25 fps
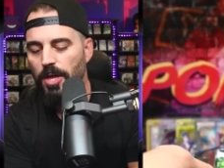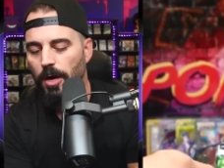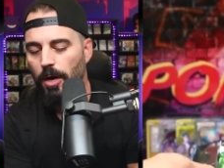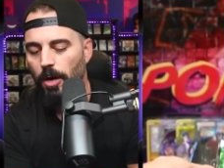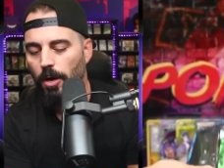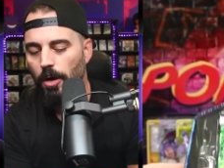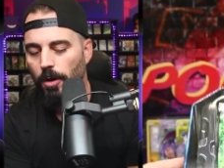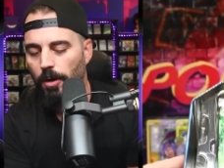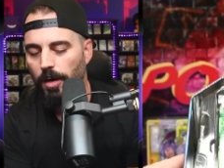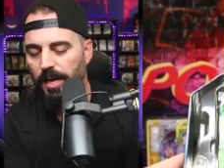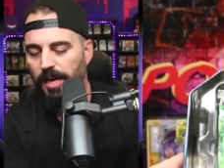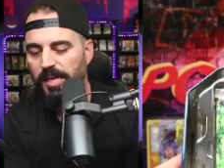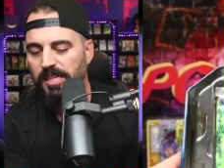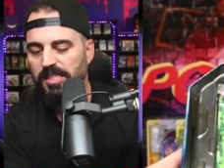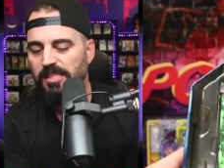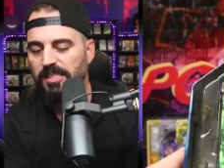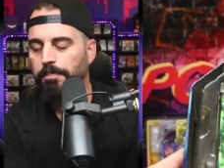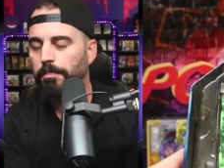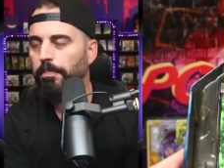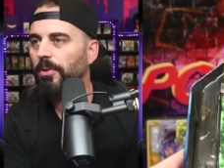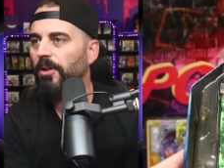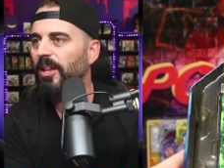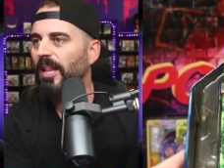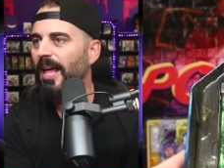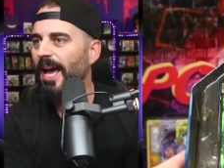There is
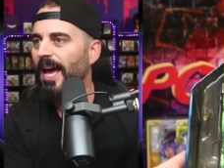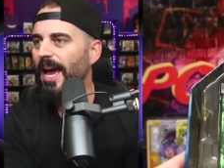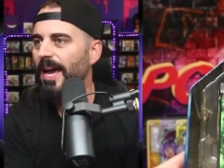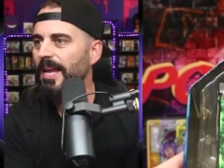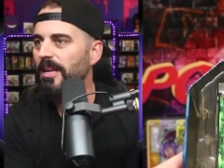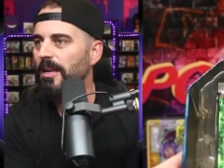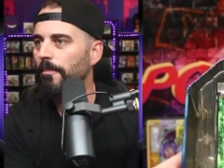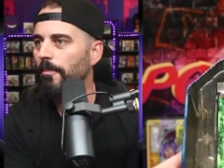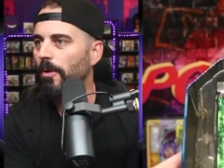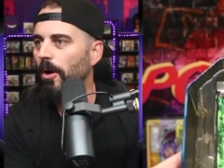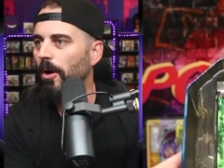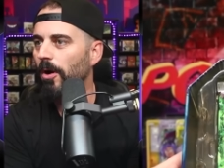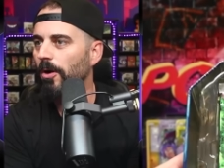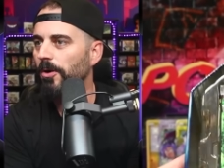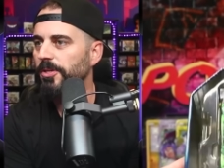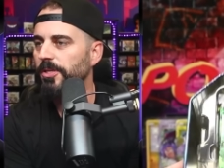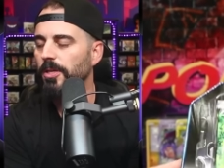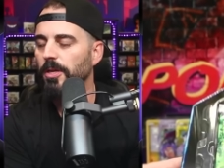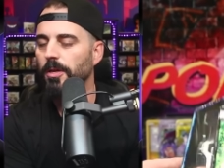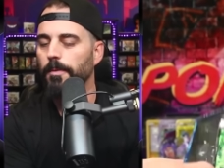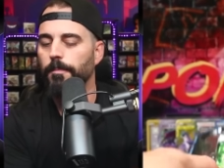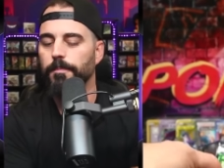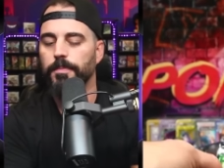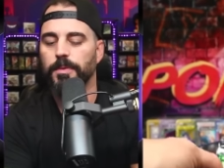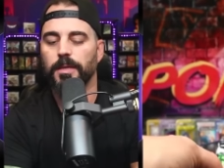Platinum Ar...
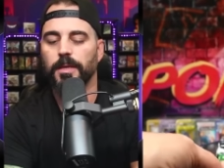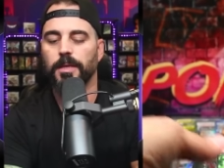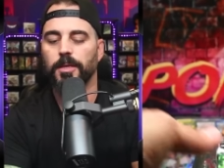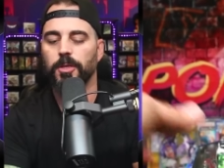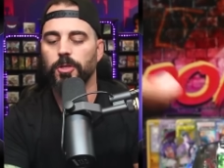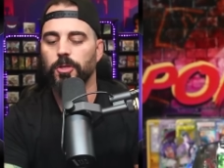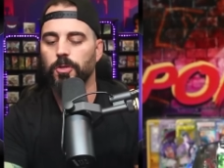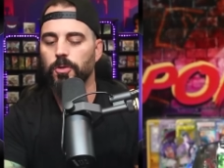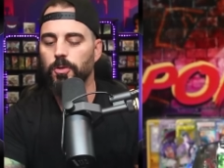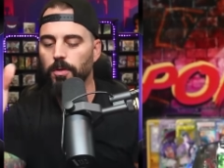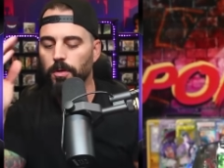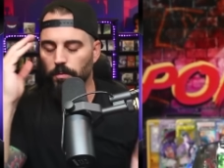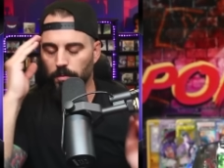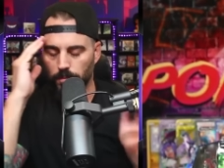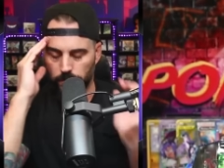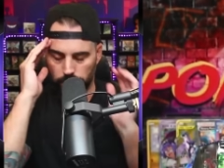You...